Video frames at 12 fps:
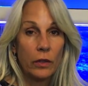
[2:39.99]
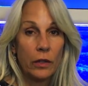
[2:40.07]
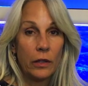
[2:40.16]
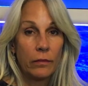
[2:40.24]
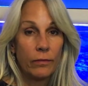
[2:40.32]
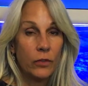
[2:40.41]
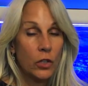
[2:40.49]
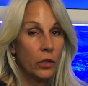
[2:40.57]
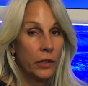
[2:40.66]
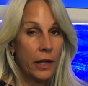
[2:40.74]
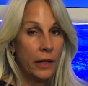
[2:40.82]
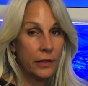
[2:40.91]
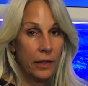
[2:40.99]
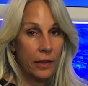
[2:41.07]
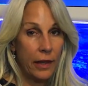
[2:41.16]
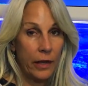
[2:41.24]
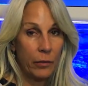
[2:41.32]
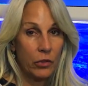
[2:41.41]
and certainly not
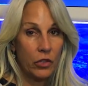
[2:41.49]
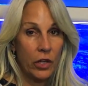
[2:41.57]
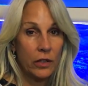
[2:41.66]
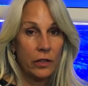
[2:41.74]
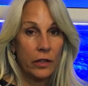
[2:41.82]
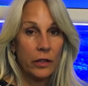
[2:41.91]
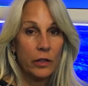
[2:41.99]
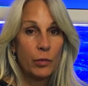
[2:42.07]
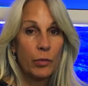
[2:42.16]
synthetic progestins,